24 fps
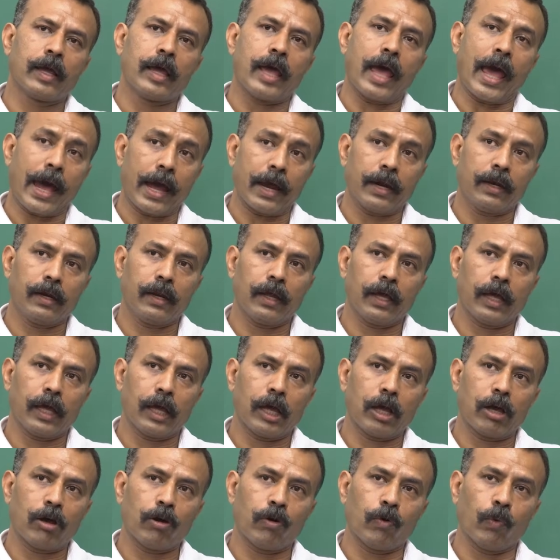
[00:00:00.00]
and
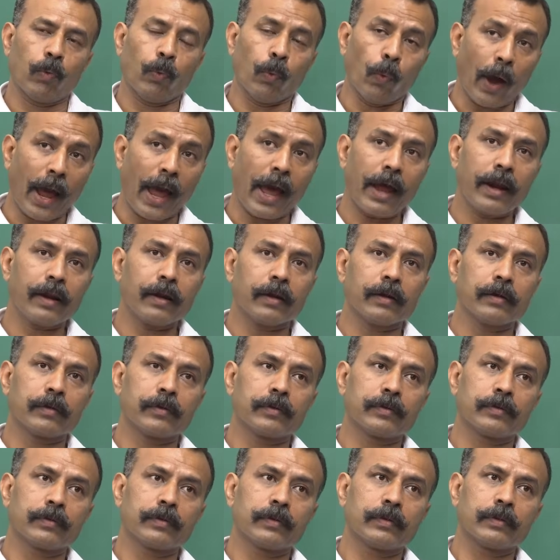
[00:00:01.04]
where
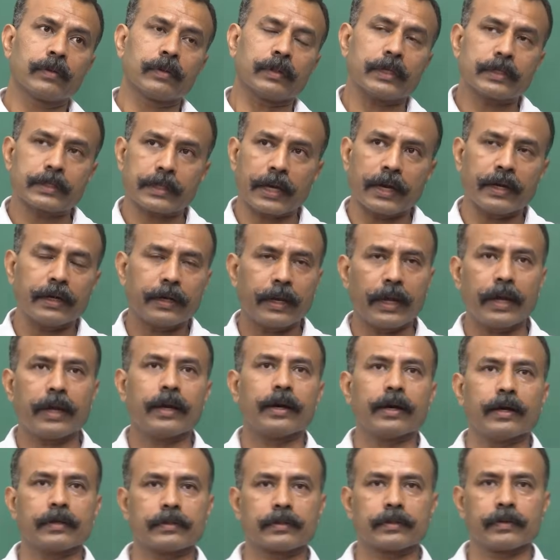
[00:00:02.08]
this can
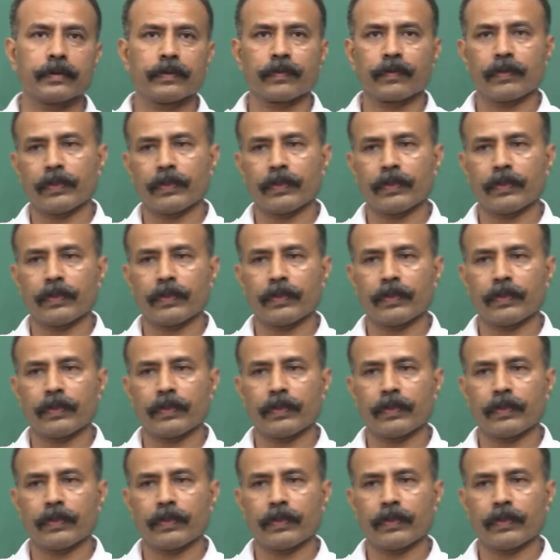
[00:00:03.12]
take us.